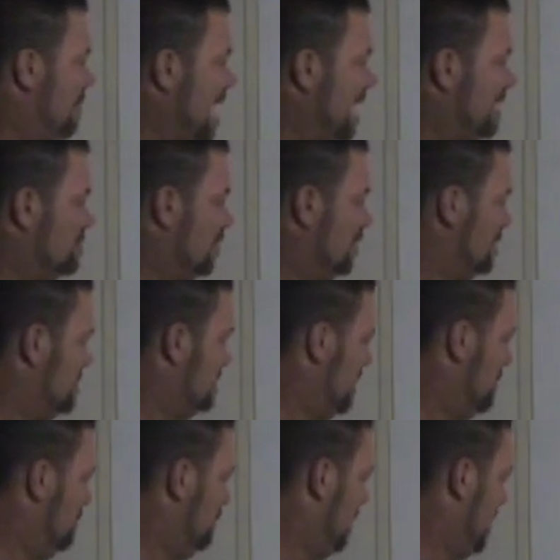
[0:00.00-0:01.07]
module
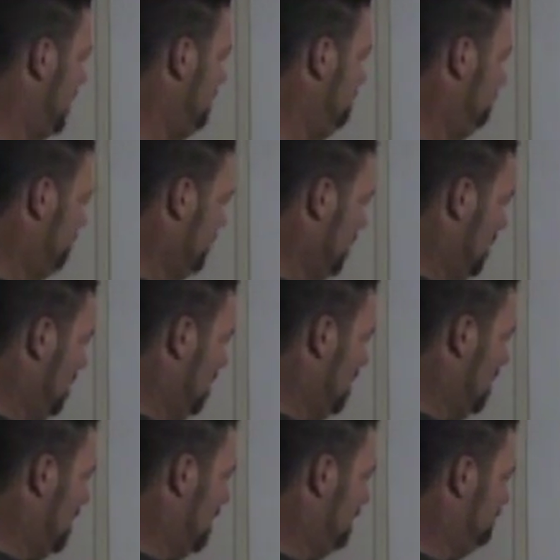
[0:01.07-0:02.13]
assembly,
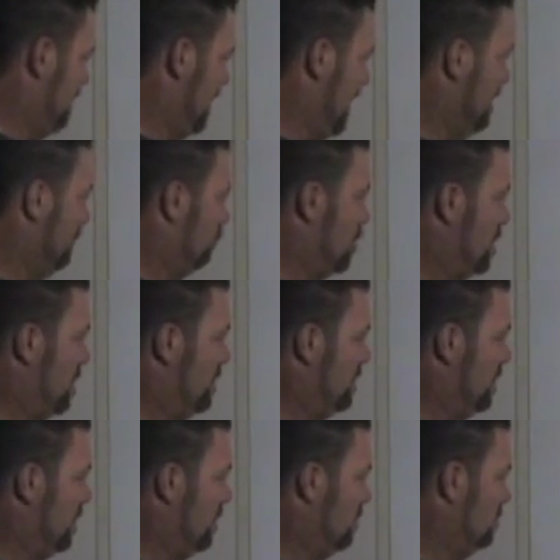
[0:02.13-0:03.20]
if you have one of
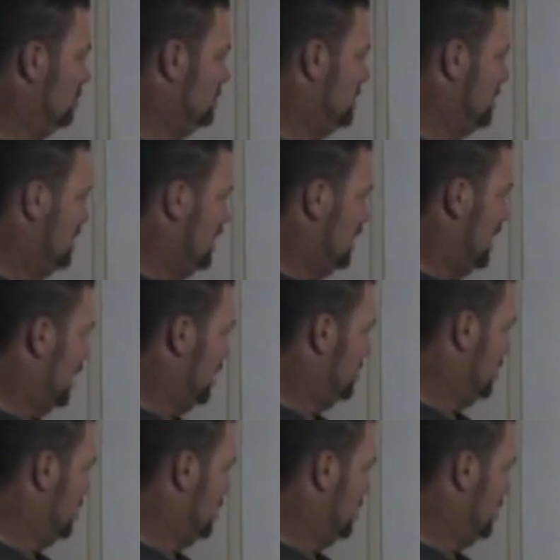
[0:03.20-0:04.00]
those, I